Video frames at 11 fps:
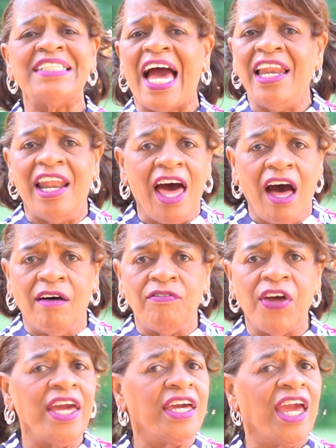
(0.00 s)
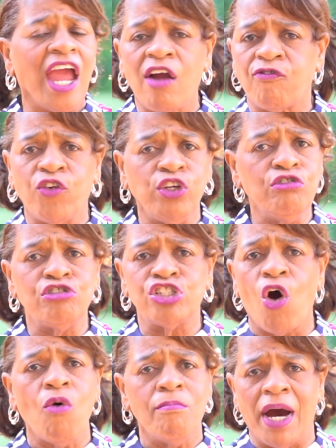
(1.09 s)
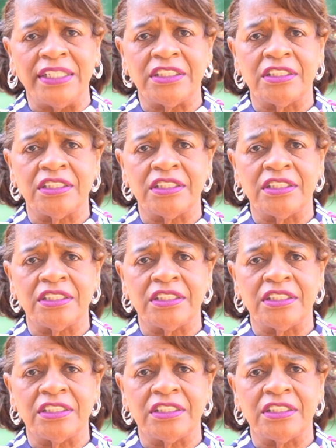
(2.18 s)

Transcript: I love and care for you so much.